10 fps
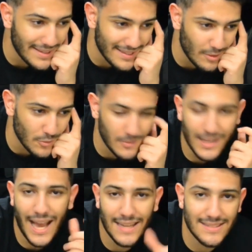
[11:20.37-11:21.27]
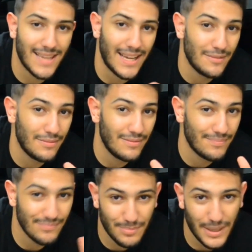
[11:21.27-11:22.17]
And also the guy is kind of
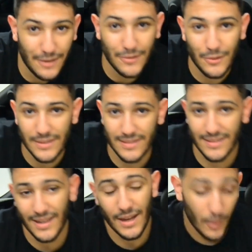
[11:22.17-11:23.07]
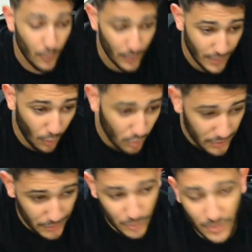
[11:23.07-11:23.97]
paranoid with the whole
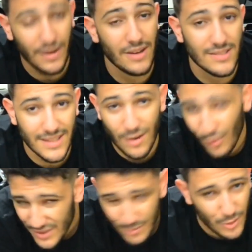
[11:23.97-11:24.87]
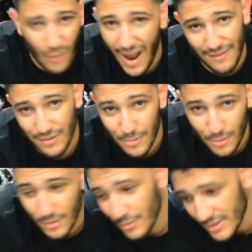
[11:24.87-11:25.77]
coronavirus thing. Obviously we don't have
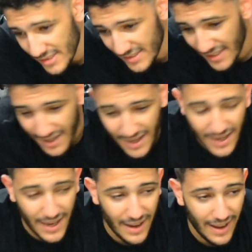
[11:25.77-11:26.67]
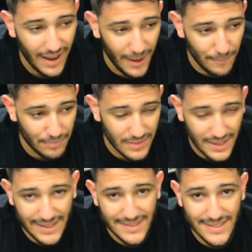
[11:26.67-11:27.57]
corona, we're just, the
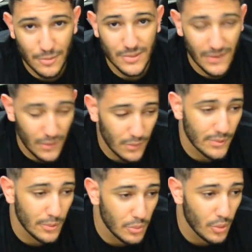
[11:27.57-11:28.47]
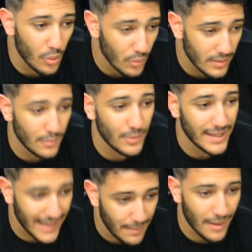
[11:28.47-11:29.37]
AC was a little too cold, and we
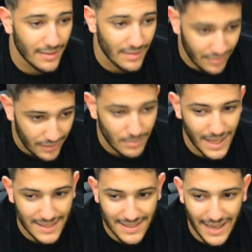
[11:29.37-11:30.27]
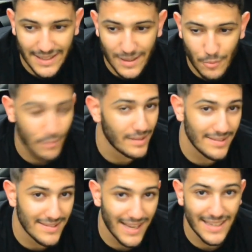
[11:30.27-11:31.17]
came out to film last night, and then we went
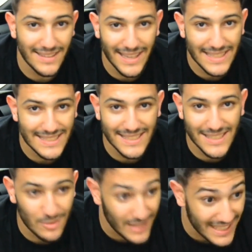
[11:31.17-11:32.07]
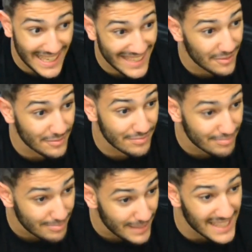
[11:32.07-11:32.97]
inside in the AC, so that kind of
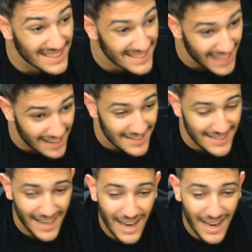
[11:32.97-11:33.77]
makes sense.